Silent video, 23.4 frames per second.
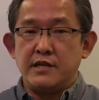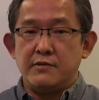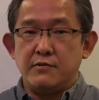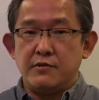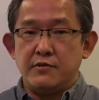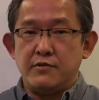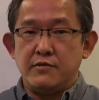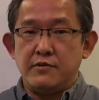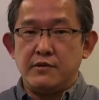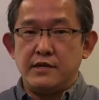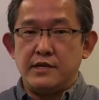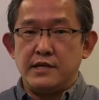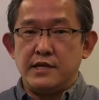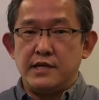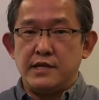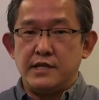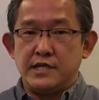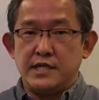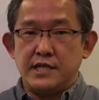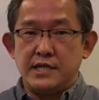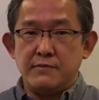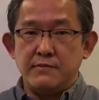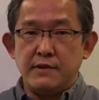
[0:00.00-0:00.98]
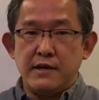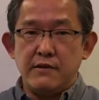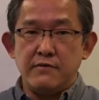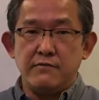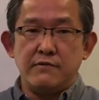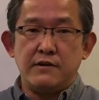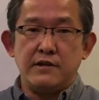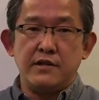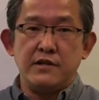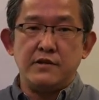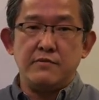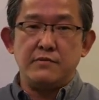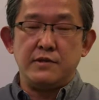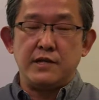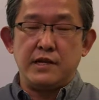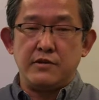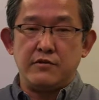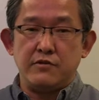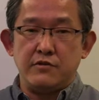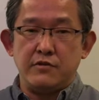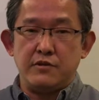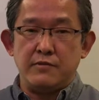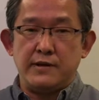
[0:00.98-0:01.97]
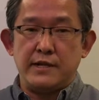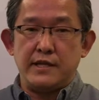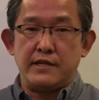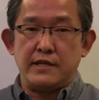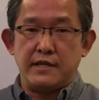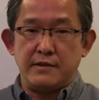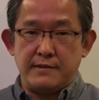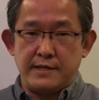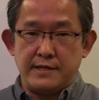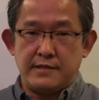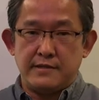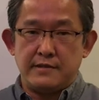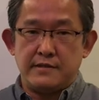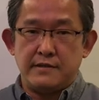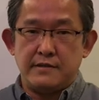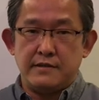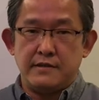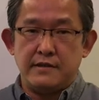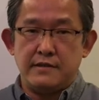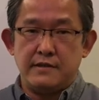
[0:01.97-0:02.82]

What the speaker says: This is the worst waste of the 7 Muda.